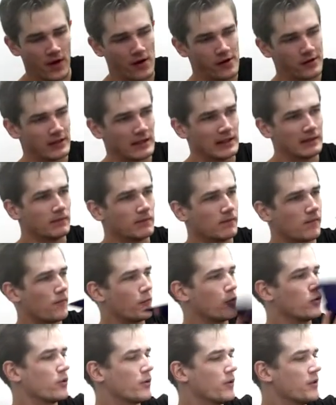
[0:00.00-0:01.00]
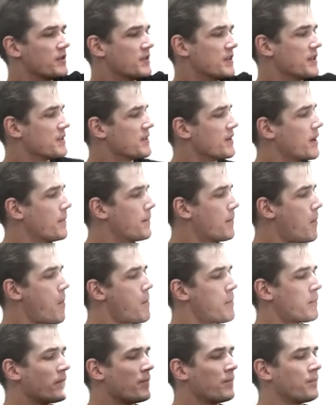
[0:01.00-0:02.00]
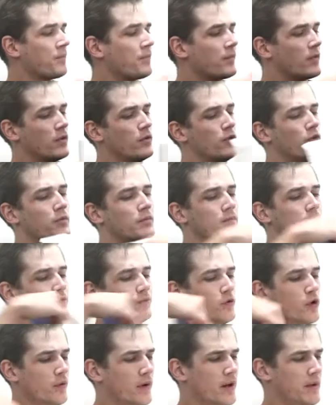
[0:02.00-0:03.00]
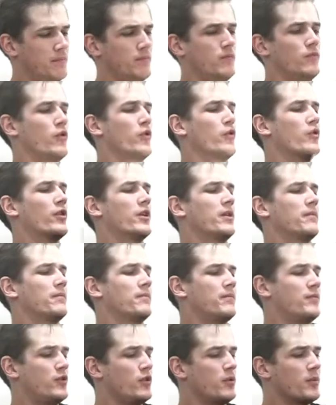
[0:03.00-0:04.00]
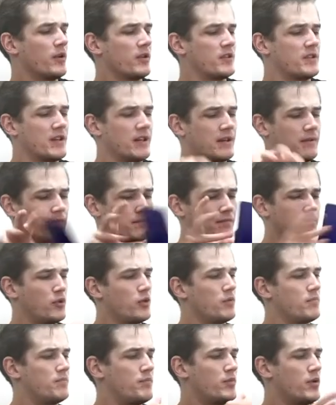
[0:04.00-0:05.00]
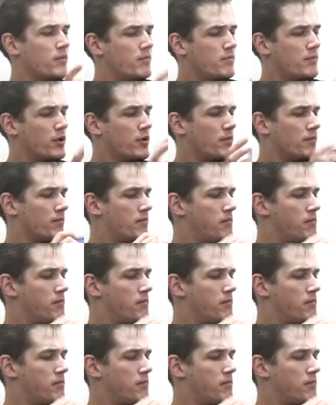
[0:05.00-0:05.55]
Alright, we'll close this up. Oh, wrong way, do the wrong thing. Here.